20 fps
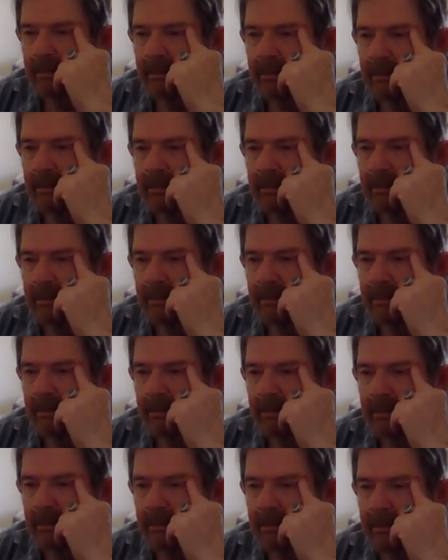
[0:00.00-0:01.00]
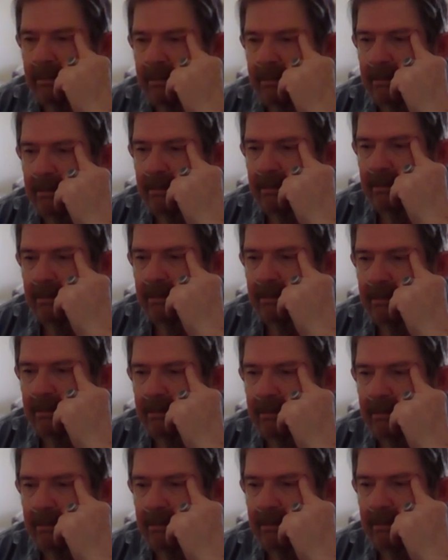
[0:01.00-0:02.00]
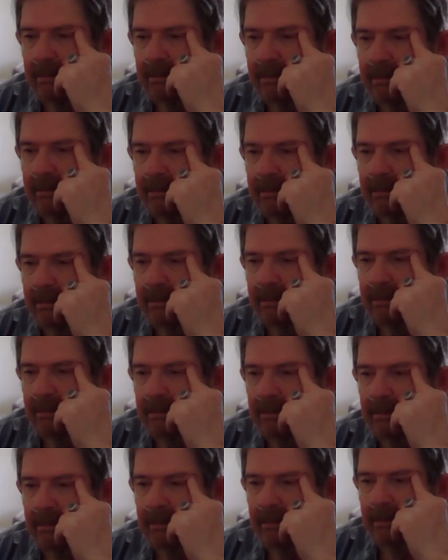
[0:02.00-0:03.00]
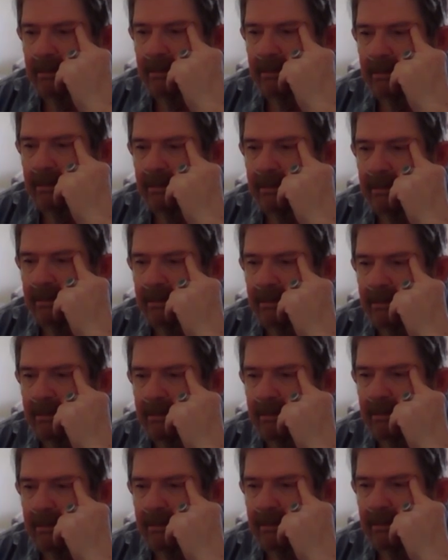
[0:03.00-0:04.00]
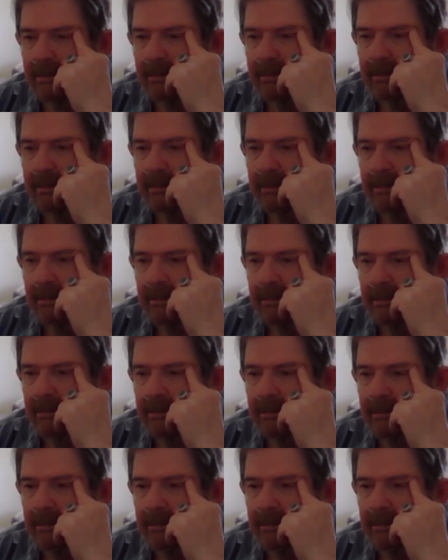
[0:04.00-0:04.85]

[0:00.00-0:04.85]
This person isn't speaking.